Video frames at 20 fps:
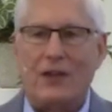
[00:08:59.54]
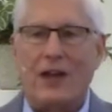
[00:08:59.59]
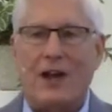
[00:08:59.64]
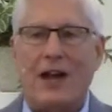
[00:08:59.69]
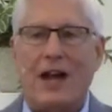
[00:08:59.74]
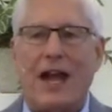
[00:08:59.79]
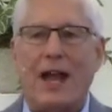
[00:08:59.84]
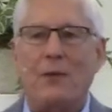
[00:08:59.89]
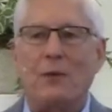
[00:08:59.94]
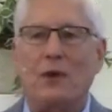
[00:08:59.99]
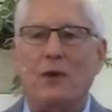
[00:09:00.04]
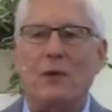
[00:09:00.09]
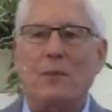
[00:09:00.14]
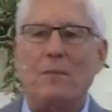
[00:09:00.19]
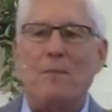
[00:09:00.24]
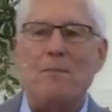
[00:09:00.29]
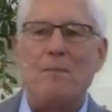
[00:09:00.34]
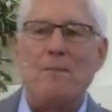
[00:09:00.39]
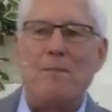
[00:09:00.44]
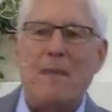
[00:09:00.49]
law. I
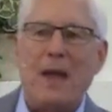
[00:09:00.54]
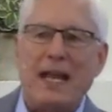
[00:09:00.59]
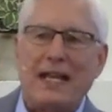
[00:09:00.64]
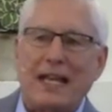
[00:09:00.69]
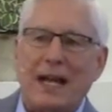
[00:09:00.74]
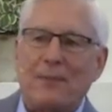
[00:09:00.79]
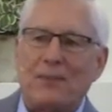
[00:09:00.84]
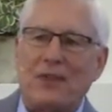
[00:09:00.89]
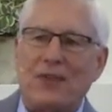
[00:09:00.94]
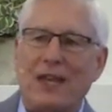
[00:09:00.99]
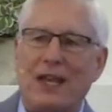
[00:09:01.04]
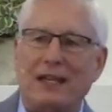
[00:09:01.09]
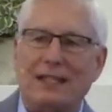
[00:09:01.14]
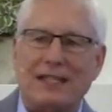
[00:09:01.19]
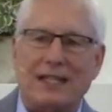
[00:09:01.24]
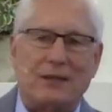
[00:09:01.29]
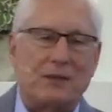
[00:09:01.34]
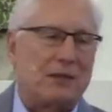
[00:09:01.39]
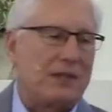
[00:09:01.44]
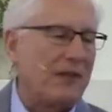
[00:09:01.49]
will make up things.
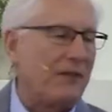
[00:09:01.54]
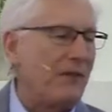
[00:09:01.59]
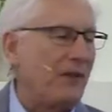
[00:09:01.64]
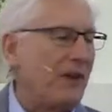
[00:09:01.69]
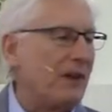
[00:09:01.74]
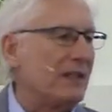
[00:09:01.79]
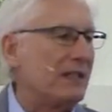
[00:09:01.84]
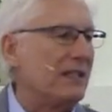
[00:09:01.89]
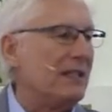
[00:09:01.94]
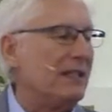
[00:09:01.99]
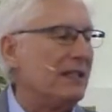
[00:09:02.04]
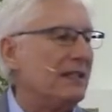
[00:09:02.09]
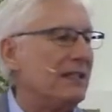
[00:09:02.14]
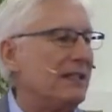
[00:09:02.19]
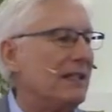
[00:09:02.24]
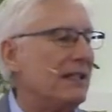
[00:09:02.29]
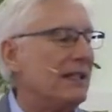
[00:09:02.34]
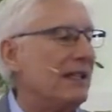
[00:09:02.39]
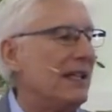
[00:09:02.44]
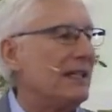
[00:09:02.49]
That's what the Pharisees
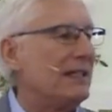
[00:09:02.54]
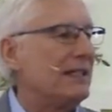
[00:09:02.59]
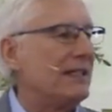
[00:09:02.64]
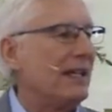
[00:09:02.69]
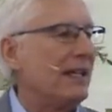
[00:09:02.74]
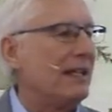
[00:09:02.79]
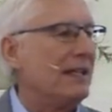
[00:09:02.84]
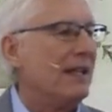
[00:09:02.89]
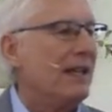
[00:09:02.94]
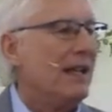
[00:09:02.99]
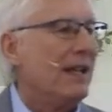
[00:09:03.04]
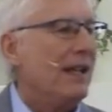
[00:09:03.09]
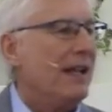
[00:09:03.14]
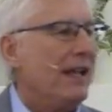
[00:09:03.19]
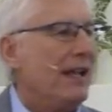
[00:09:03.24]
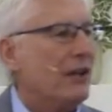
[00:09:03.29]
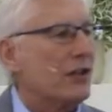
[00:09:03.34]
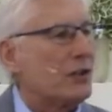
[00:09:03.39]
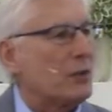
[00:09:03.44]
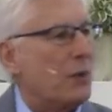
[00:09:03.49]
did. They said,
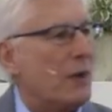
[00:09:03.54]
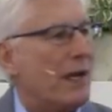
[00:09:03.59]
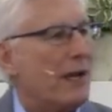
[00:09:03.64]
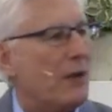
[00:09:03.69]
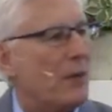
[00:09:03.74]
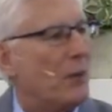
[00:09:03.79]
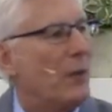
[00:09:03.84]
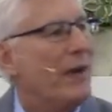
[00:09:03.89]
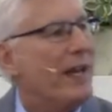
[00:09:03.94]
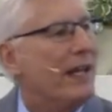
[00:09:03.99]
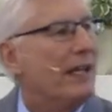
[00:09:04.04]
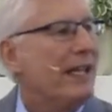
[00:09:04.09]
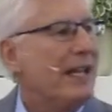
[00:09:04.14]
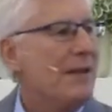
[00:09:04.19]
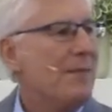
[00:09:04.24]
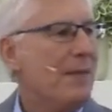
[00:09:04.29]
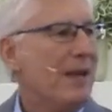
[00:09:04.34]
here's what it really